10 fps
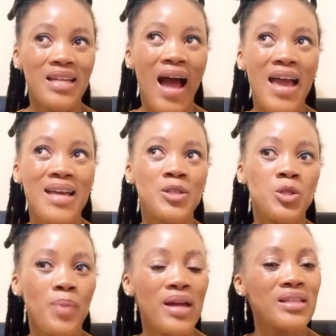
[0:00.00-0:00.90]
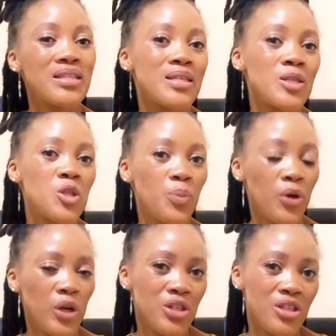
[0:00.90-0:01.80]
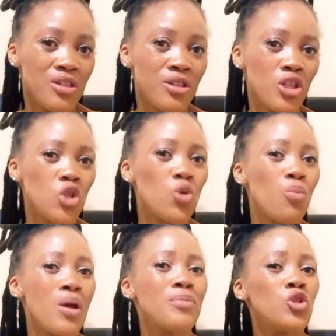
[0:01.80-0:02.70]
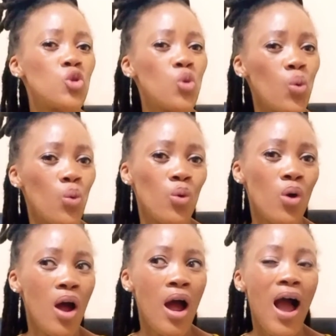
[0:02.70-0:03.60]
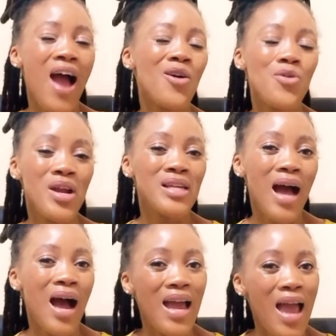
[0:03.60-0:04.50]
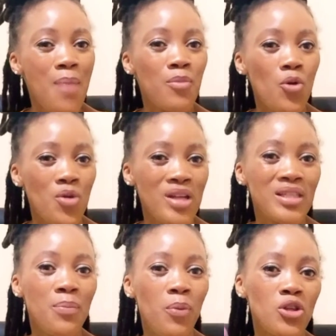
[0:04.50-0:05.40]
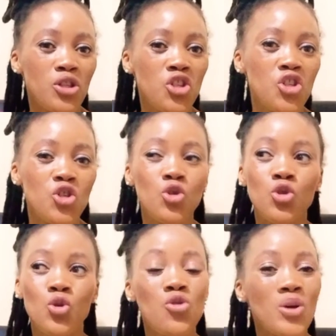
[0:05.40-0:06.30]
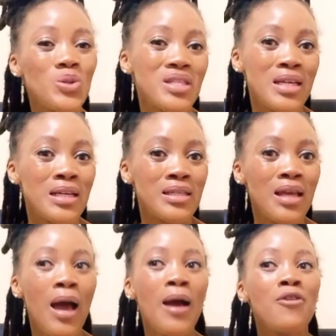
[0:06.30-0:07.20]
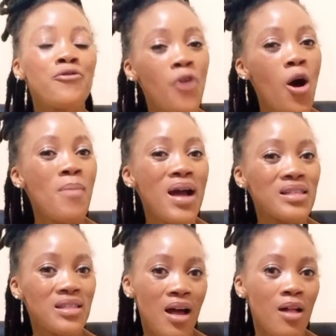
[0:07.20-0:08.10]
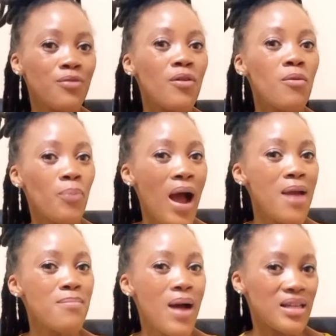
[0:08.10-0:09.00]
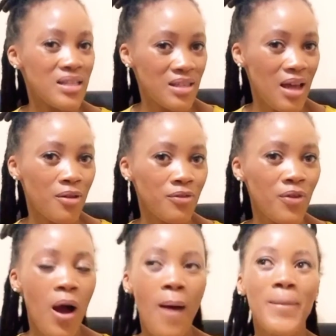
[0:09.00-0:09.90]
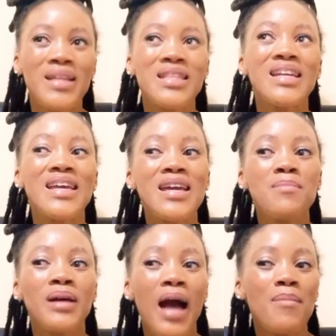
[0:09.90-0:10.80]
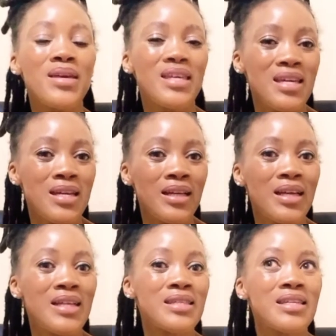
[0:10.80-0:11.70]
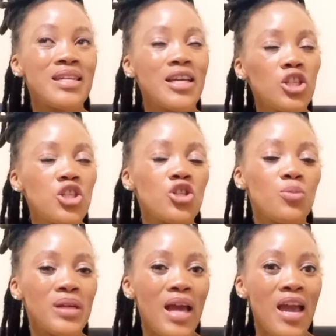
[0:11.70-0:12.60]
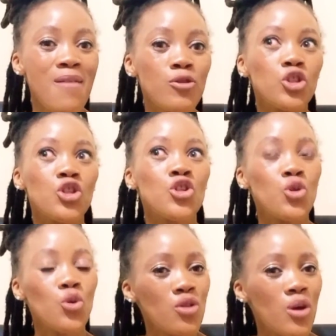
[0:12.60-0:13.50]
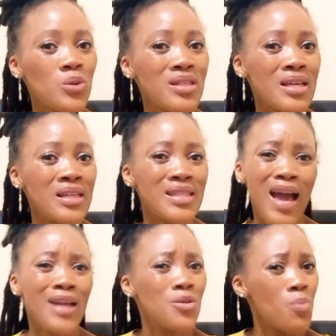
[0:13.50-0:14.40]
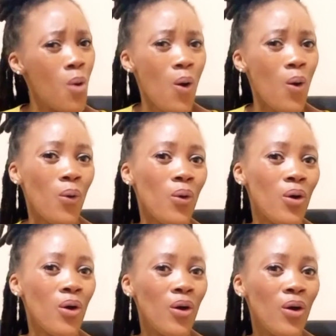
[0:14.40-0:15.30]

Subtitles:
that I expect this person to maybe do, I am already in a position to do those things for myself, by myself. But then him coming in, he needs to be able to do those things and more.